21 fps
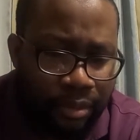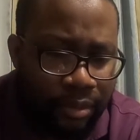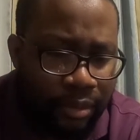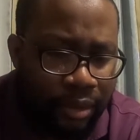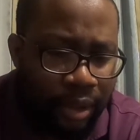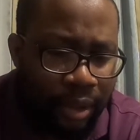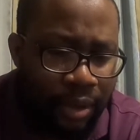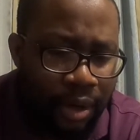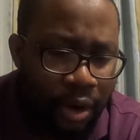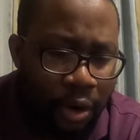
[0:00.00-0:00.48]

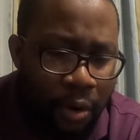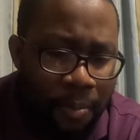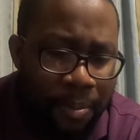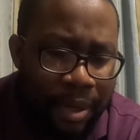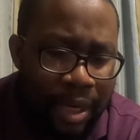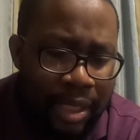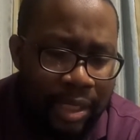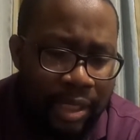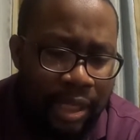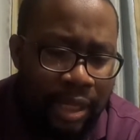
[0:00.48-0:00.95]
I'm gonna
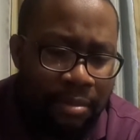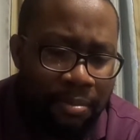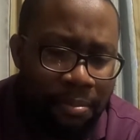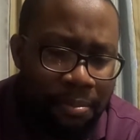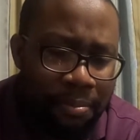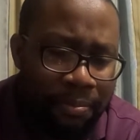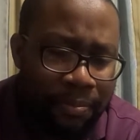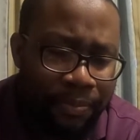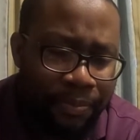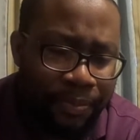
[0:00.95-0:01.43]
open this up.
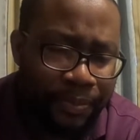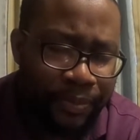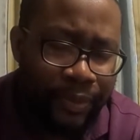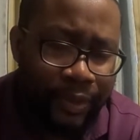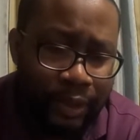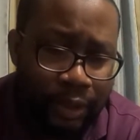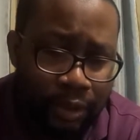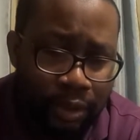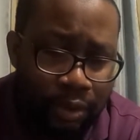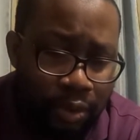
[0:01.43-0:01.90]

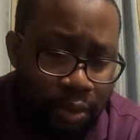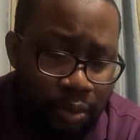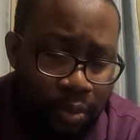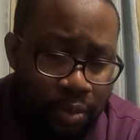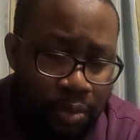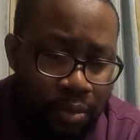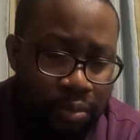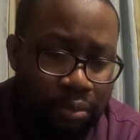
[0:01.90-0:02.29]
Ooh.